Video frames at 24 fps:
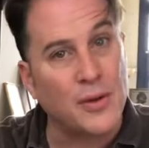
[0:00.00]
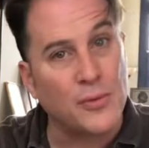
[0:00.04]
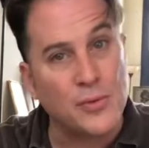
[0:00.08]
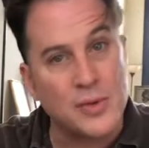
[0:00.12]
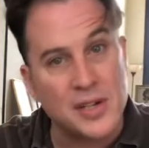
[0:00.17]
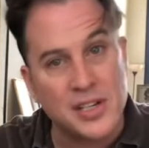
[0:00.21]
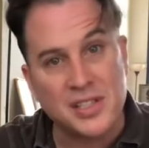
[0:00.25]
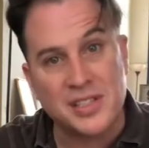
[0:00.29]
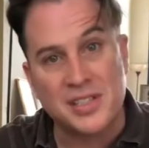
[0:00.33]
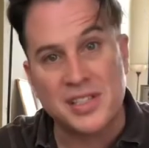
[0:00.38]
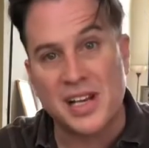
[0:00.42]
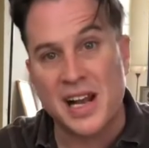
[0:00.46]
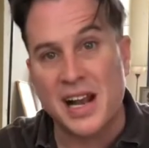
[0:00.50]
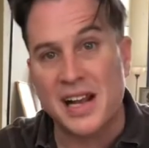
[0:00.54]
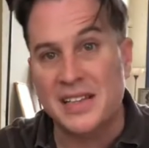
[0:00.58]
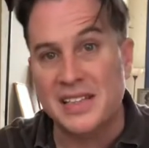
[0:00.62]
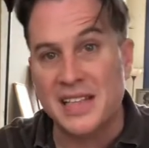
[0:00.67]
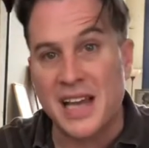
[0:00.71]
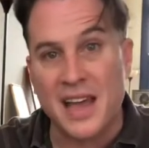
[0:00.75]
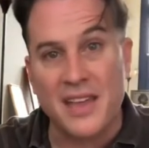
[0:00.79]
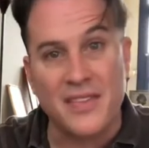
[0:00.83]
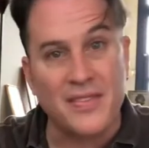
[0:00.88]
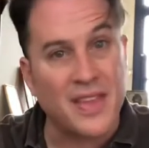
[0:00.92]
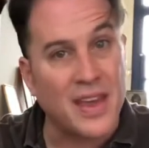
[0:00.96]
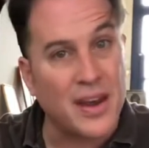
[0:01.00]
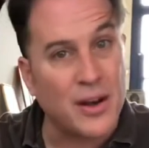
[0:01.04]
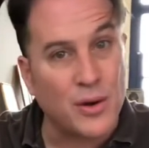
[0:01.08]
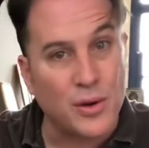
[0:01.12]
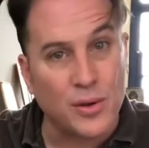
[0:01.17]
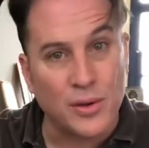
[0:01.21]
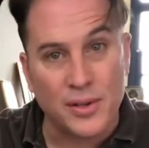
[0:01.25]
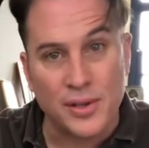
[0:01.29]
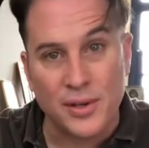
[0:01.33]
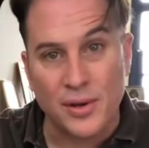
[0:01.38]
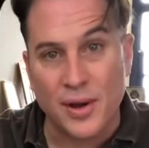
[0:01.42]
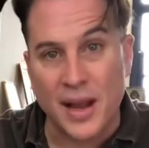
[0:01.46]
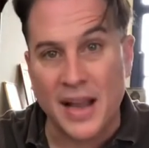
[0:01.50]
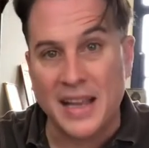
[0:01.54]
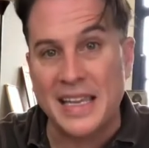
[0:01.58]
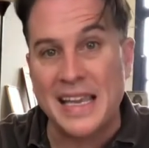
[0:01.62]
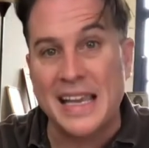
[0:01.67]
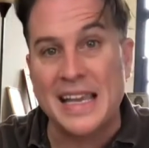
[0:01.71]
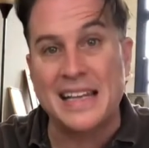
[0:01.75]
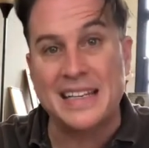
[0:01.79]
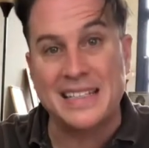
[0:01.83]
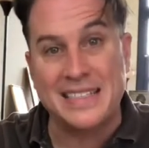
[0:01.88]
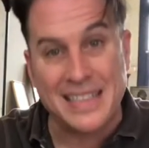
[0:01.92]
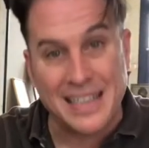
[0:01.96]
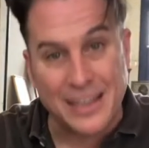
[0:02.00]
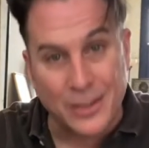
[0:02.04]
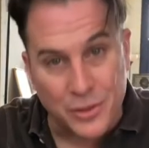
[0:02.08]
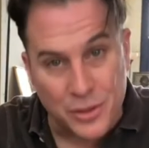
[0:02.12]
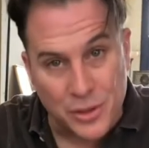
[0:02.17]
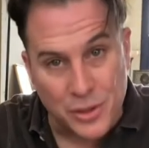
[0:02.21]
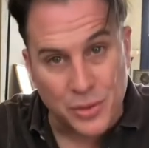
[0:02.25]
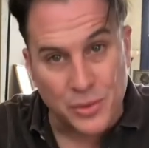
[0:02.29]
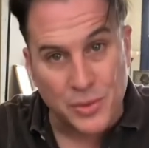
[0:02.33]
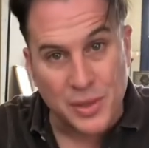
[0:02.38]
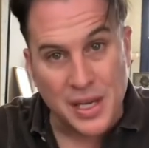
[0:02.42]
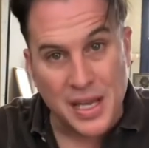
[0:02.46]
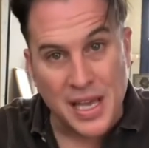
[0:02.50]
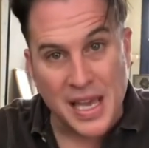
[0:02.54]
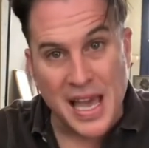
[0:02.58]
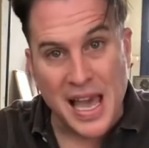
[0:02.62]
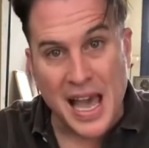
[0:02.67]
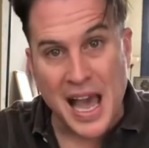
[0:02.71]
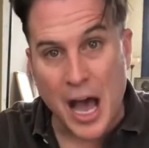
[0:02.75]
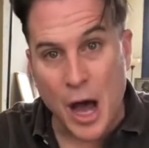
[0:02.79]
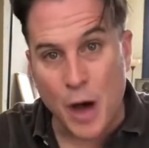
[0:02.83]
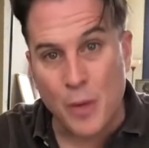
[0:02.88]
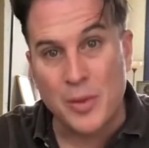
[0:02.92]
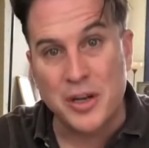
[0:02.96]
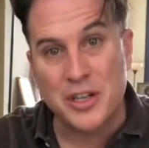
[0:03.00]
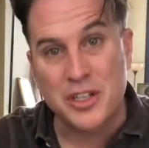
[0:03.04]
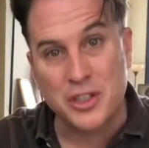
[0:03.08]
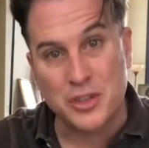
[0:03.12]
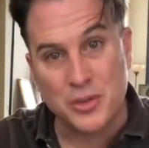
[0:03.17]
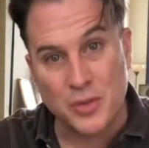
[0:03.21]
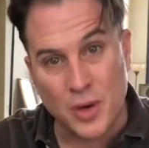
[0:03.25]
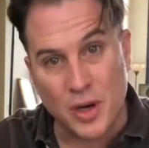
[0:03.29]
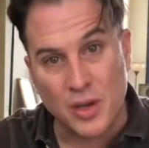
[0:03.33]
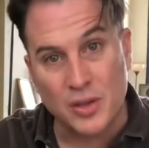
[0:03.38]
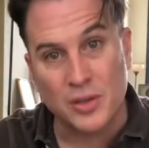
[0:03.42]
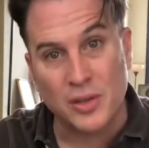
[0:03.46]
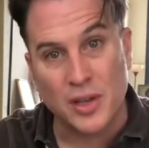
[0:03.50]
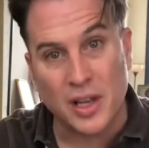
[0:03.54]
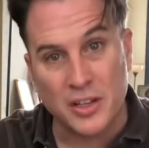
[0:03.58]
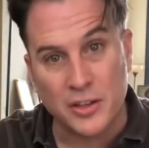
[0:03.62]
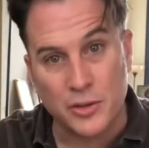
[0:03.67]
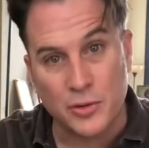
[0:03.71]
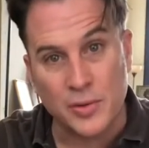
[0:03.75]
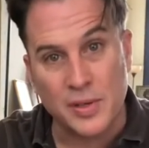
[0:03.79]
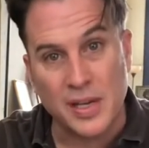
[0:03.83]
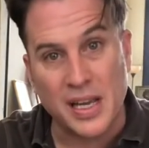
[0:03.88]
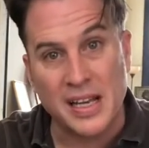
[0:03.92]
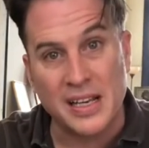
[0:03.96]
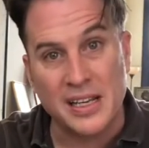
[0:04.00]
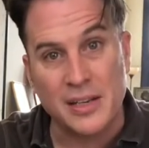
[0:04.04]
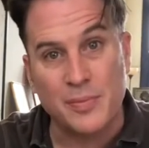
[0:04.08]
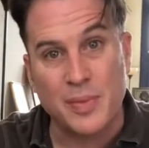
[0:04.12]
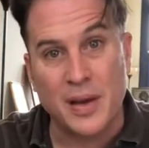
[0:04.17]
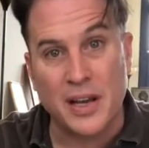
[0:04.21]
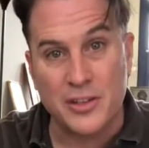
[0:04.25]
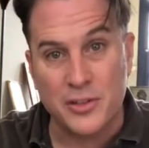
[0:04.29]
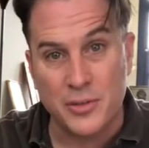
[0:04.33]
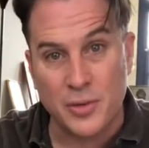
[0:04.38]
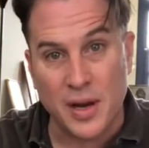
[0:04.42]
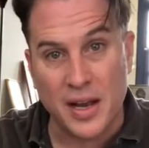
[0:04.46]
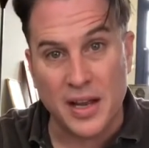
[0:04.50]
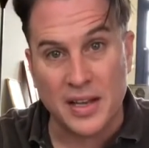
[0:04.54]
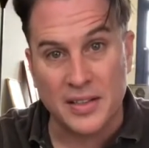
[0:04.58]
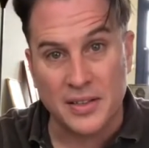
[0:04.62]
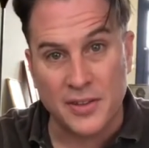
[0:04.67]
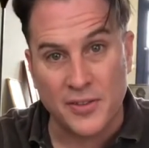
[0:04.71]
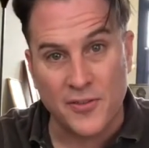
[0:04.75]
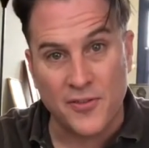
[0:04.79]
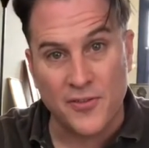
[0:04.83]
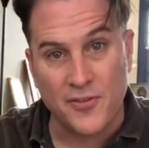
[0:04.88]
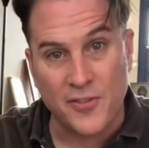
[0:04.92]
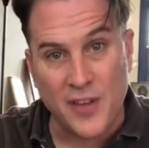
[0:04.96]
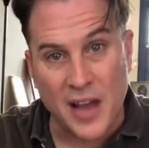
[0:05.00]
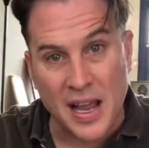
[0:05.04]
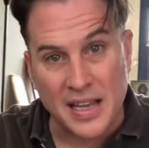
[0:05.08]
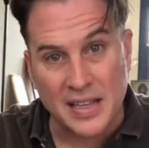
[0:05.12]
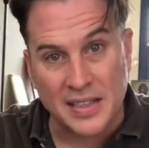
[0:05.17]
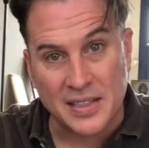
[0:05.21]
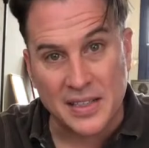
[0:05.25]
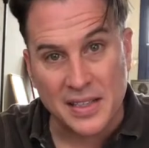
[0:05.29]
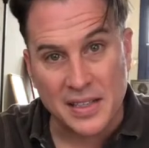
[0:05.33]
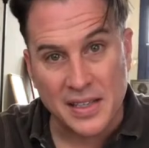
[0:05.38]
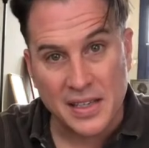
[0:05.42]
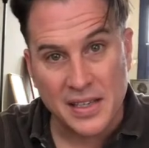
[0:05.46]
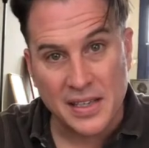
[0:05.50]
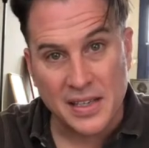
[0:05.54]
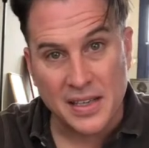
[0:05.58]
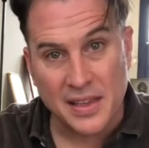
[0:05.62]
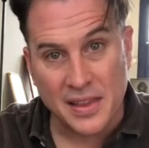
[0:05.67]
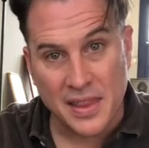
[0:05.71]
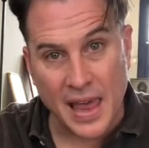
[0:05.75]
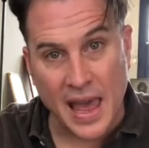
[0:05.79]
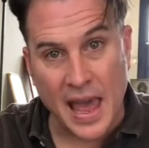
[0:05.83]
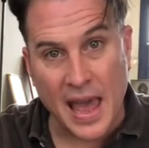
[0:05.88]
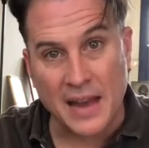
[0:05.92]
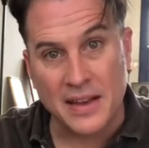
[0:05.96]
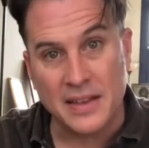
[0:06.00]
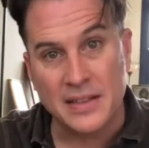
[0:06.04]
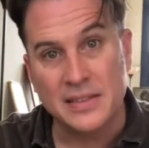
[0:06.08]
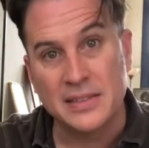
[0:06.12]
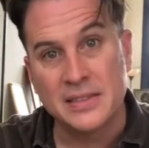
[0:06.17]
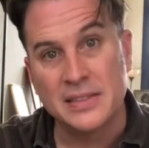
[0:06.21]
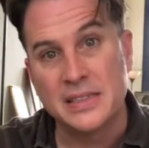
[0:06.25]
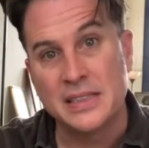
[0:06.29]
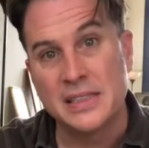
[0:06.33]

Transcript: I wish that I'd gotten that earlier. I can't tell you how much struggle I created by trying to fight that.